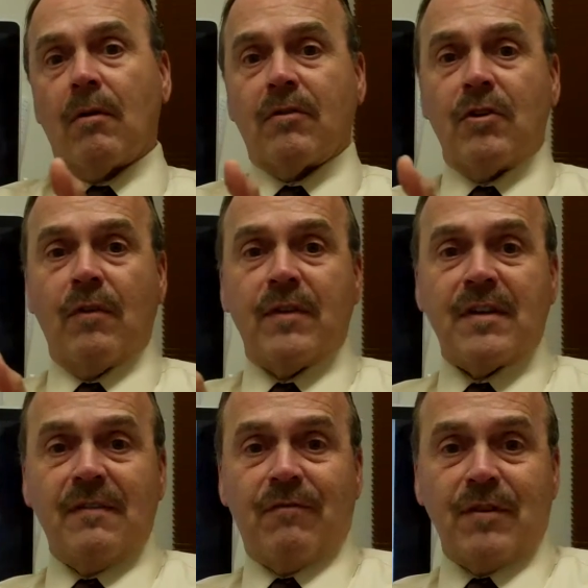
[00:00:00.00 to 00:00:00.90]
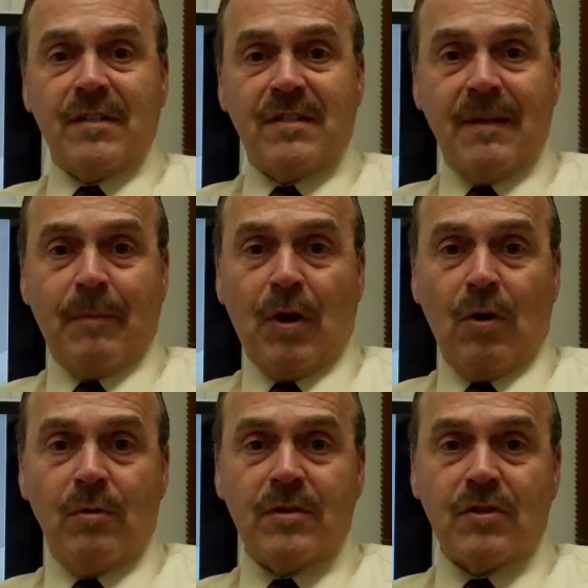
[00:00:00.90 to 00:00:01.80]
the different zip
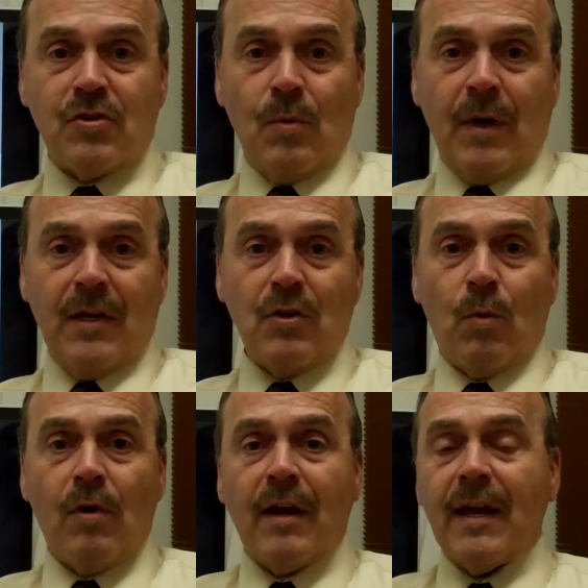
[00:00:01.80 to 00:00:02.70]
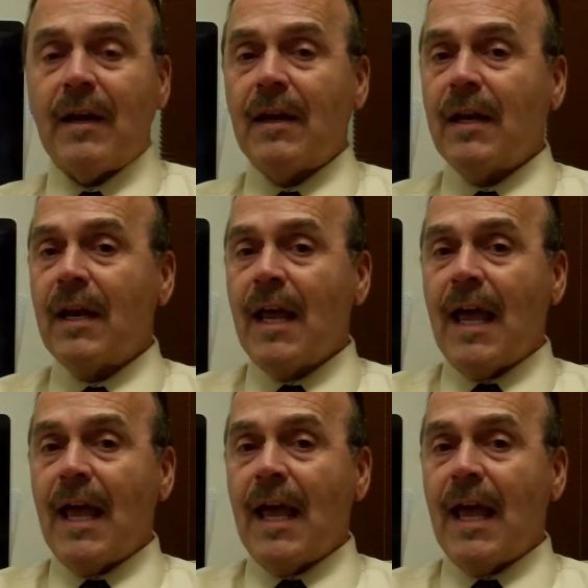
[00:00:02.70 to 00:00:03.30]
codes that you're willing to work in,